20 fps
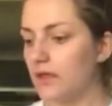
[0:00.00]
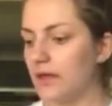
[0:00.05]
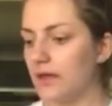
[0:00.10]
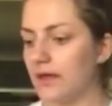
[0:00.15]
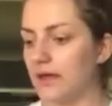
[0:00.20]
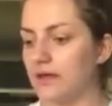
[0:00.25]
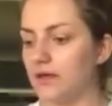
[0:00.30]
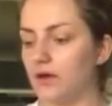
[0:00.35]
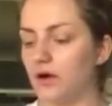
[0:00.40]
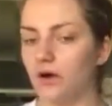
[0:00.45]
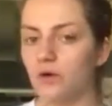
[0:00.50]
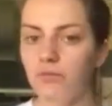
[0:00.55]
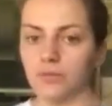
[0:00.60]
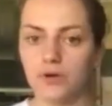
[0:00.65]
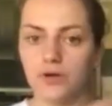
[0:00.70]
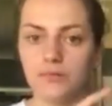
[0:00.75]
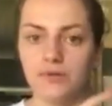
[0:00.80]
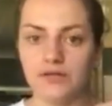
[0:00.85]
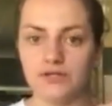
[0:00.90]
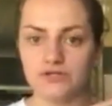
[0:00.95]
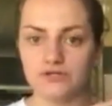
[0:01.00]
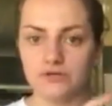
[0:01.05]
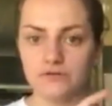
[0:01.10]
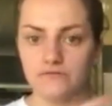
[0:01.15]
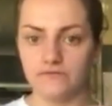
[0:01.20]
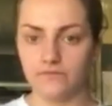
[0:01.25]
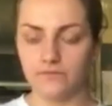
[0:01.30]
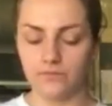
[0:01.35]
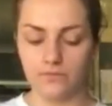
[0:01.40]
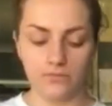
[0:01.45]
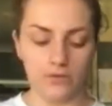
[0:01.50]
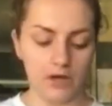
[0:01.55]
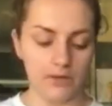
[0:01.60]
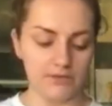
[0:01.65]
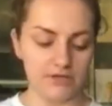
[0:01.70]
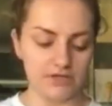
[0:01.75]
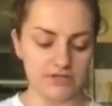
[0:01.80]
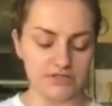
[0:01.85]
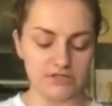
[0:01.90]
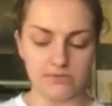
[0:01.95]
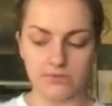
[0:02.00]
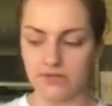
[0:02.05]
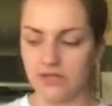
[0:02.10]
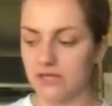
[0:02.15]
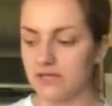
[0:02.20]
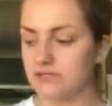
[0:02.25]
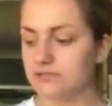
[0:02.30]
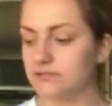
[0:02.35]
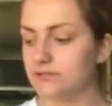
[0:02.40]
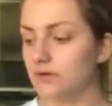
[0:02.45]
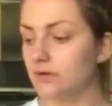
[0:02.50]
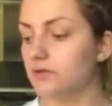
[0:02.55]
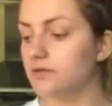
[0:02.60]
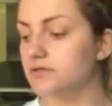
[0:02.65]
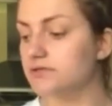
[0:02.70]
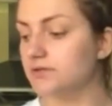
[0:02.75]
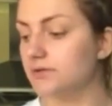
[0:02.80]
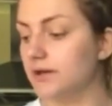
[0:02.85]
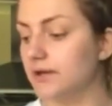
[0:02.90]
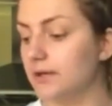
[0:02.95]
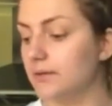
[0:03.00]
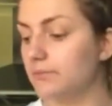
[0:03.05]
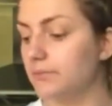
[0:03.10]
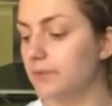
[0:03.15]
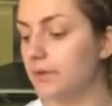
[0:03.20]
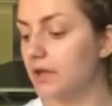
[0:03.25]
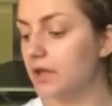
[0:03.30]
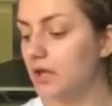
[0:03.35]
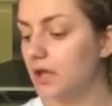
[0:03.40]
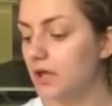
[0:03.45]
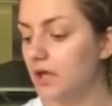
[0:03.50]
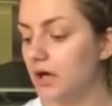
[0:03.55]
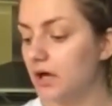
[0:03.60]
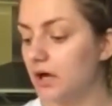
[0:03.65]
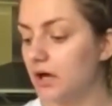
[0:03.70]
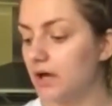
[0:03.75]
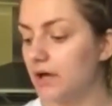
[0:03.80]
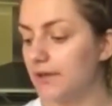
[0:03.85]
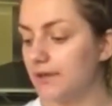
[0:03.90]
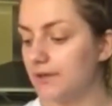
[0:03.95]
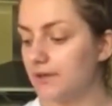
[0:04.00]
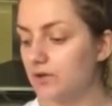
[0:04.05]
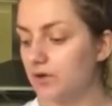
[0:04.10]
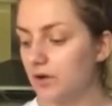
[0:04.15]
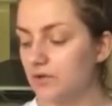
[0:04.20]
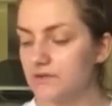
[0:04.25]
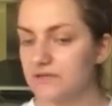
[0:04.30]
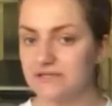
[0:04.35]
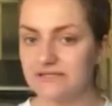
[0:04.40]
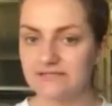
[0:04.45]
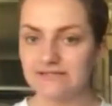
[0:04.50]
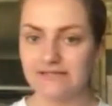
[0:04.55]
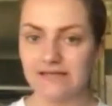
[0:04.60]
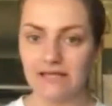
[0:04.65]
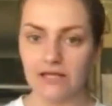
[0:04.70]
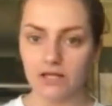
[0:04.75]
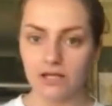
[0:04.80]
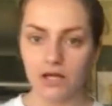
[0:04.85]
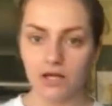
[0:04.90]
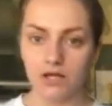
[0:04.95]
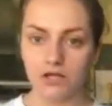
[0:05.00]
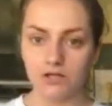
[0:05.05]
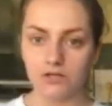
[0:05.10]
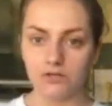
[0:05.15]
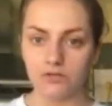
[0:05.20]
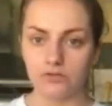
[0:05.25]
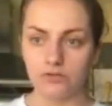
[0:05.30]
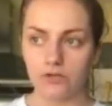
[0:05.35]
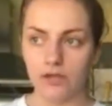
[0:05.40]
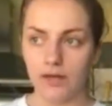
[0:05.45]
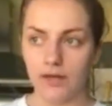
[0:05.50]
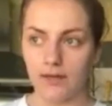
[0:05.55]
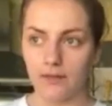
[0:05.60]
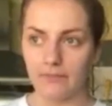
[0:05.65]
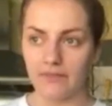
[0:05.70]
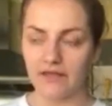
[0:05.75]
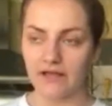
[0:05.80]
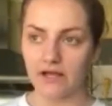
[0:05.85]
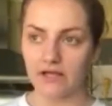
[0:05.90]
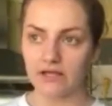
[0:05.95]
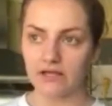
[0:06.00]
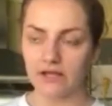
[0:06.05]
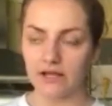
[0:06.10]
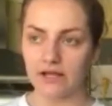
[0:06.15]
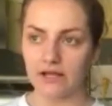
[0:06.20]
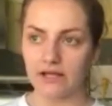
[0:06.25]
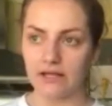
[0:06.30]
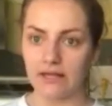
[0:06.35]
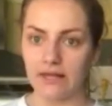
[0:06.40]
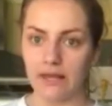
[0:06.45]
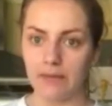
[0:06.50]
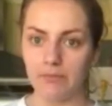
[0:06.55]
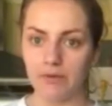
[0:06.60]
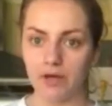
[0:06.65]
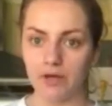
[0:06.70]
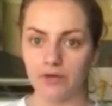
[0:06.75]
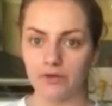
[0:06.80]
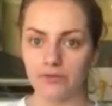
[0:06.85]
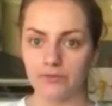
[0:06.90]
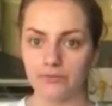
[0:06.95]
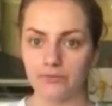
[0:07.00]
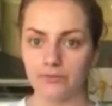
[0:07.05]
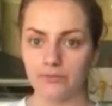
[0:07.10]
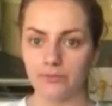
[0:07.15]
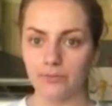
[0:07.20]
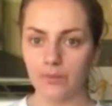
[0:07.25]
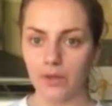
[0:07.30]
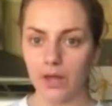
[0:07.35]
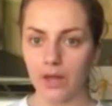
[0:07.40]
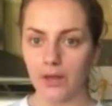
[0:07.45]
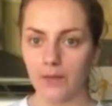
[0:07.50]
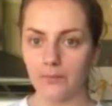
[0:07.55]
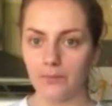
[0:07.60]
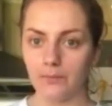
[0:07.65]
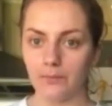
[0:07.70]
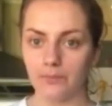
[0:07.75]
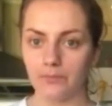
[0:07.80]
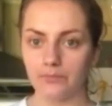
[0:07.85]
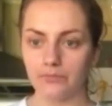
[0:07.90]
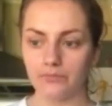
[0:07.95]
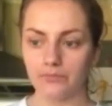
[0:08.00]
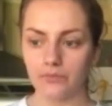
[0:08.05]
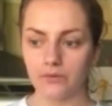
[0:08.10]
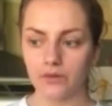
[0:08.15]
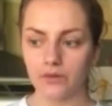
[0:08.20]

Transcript: And I'll put a picture of what I'm going to do with this on the screen. But I got these silicone, they're kind of like a Calippo,